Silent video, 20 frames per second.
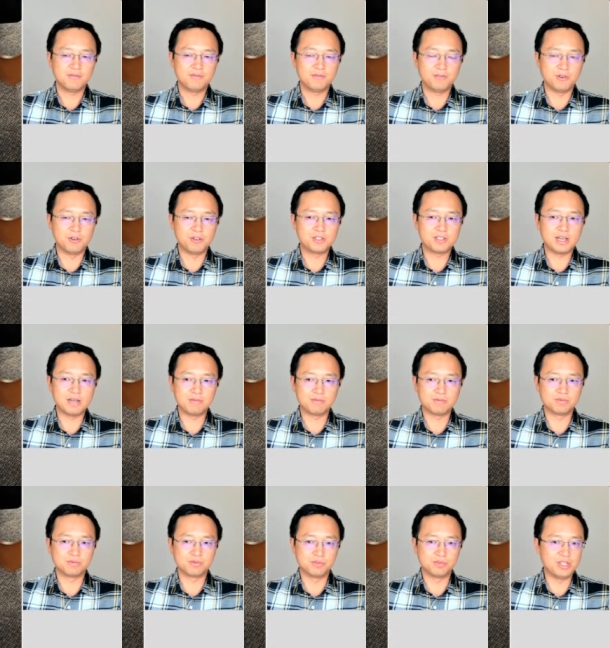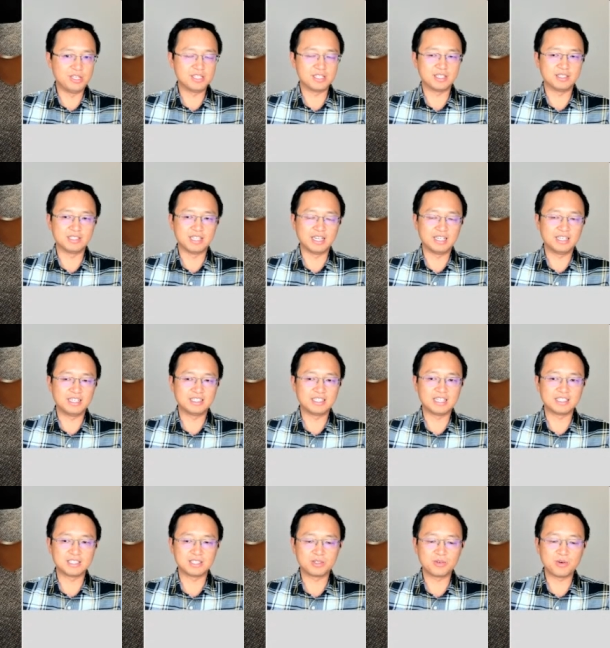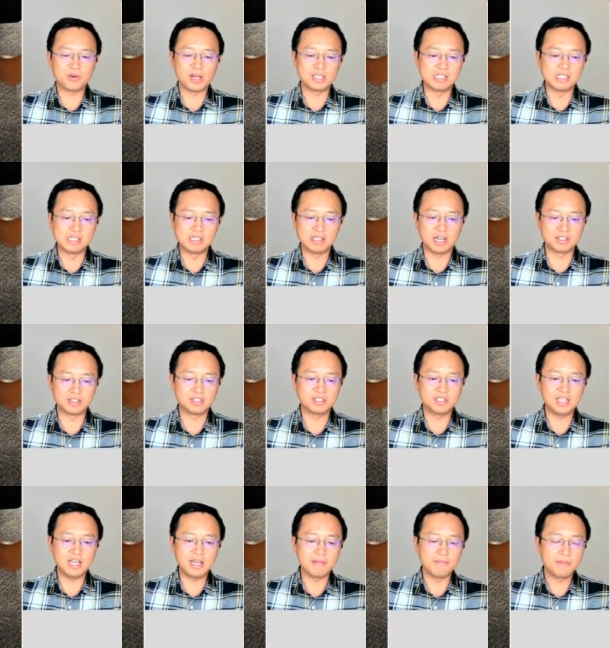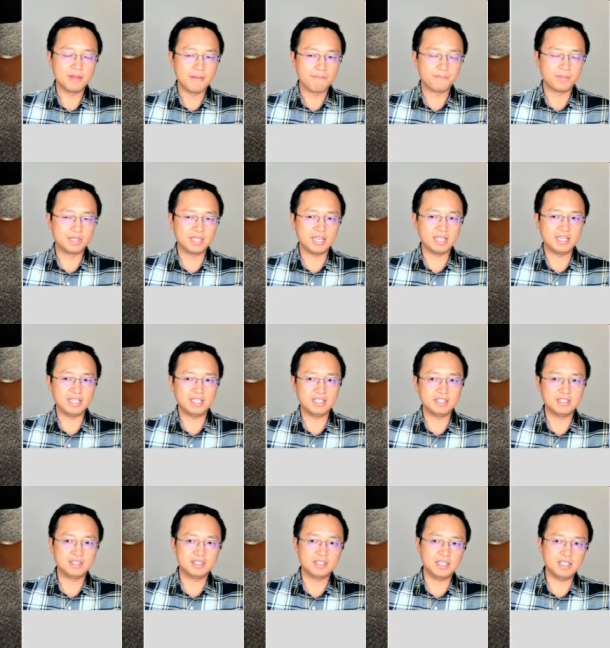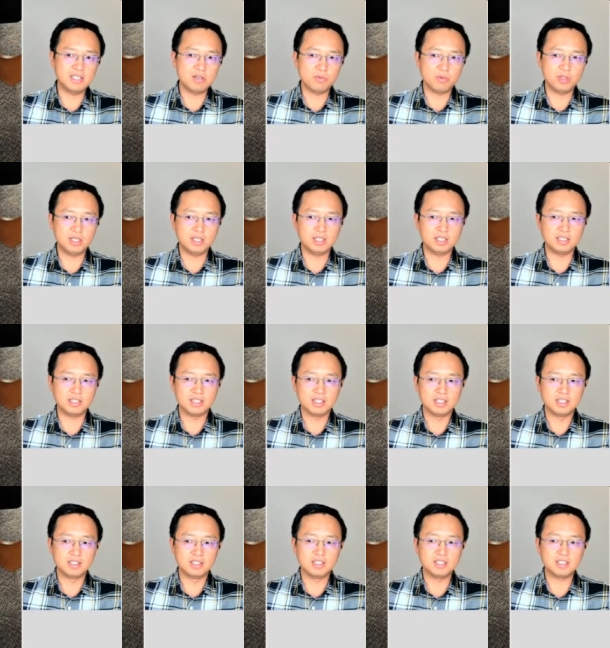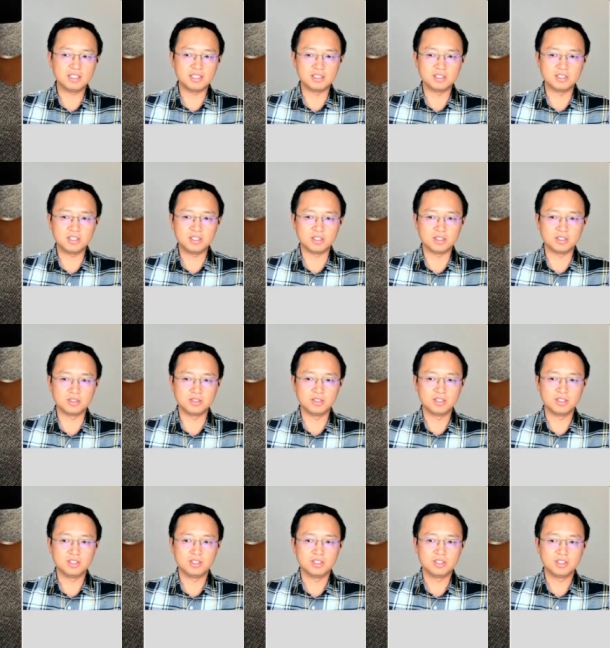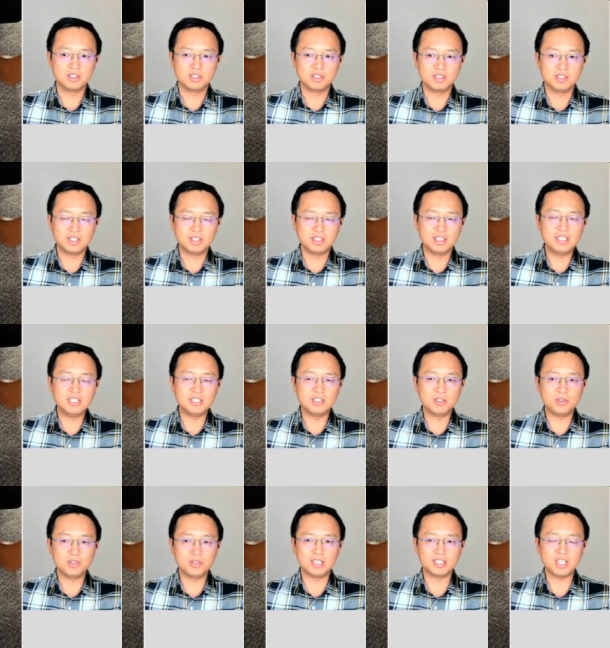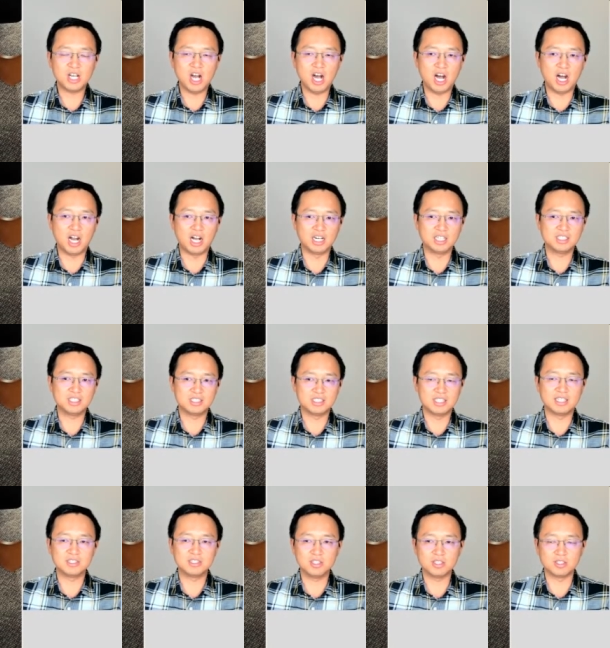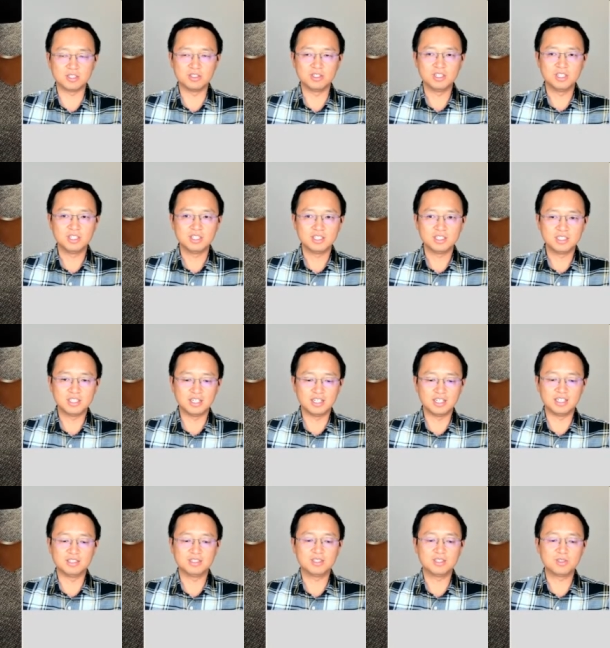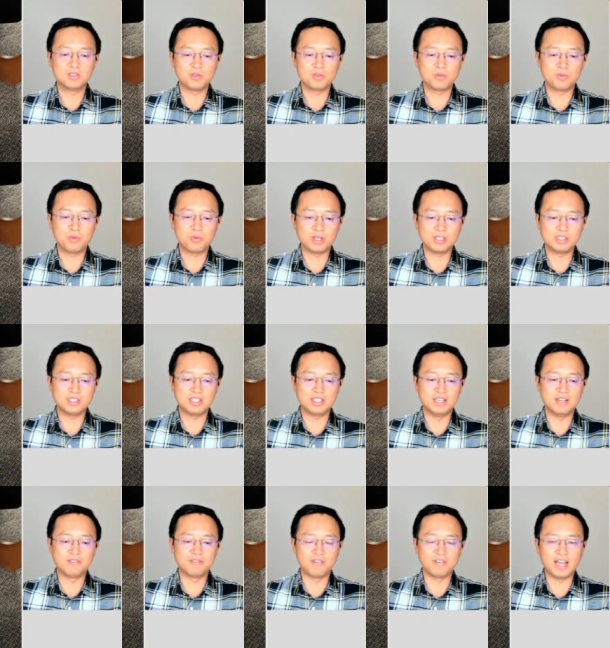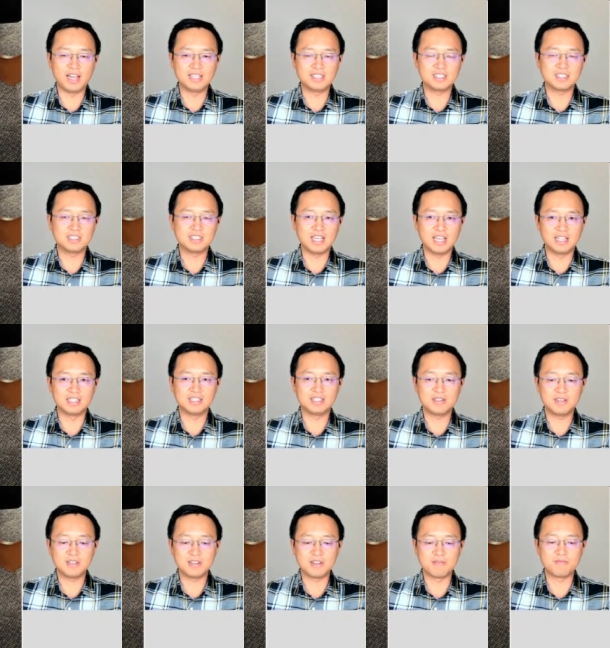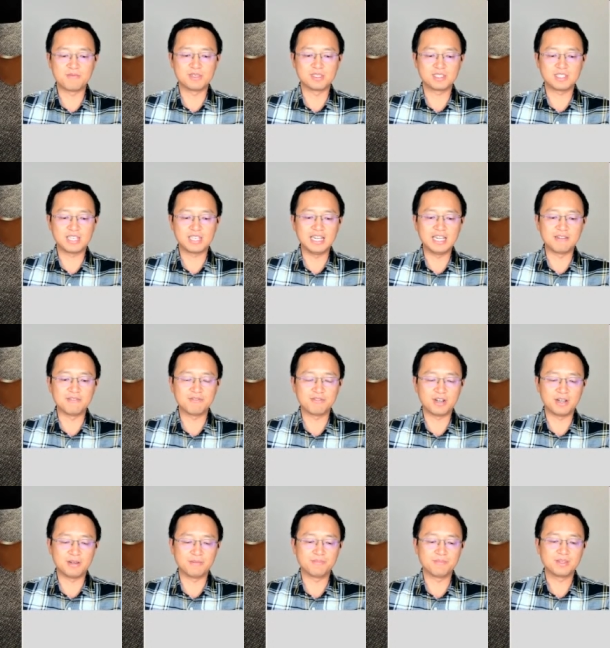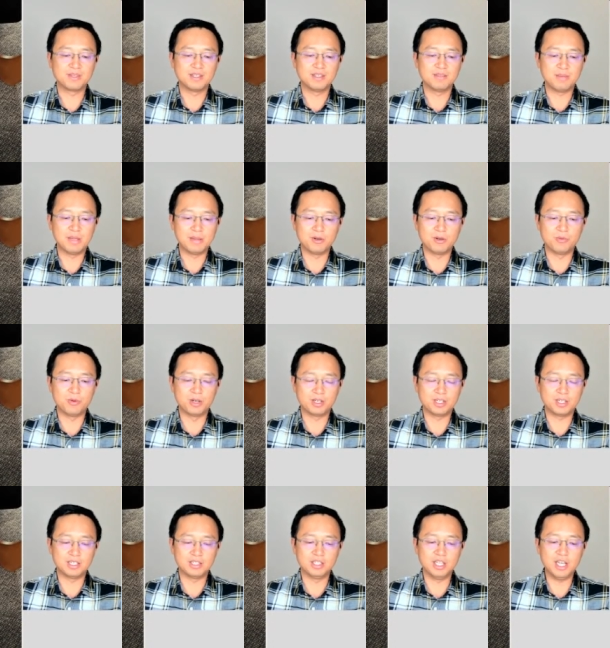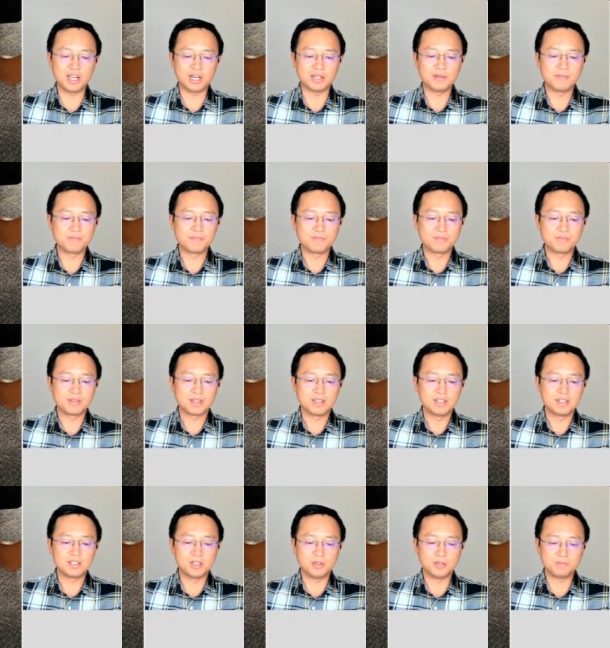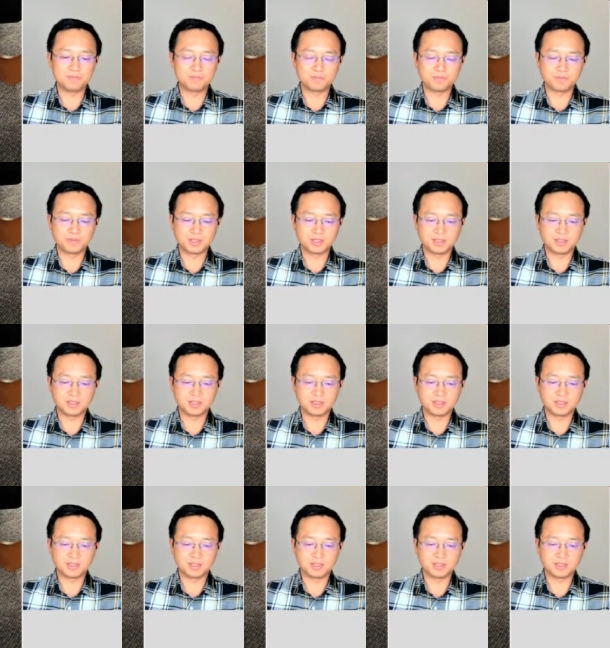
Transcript: for some reason that he doesn't quite understand. But then he didn't really listen to he listened to his heart, not to the what the advice that he was getting from people working there. So